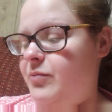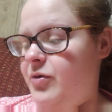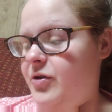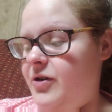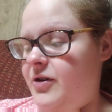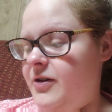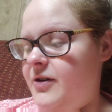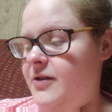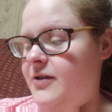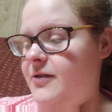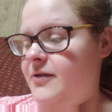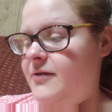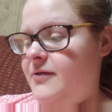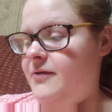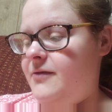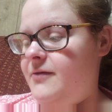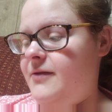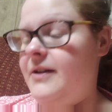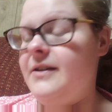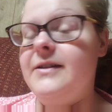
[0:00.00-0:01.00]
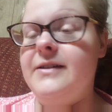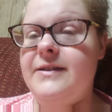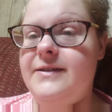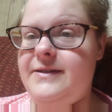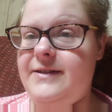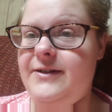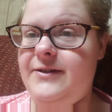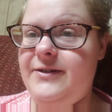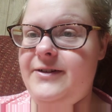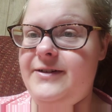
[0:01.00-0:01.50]
book in the
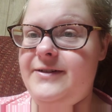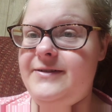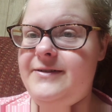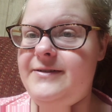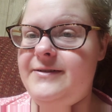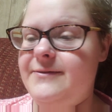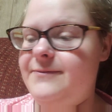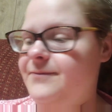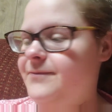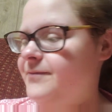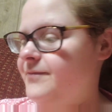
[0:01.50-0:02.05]
series.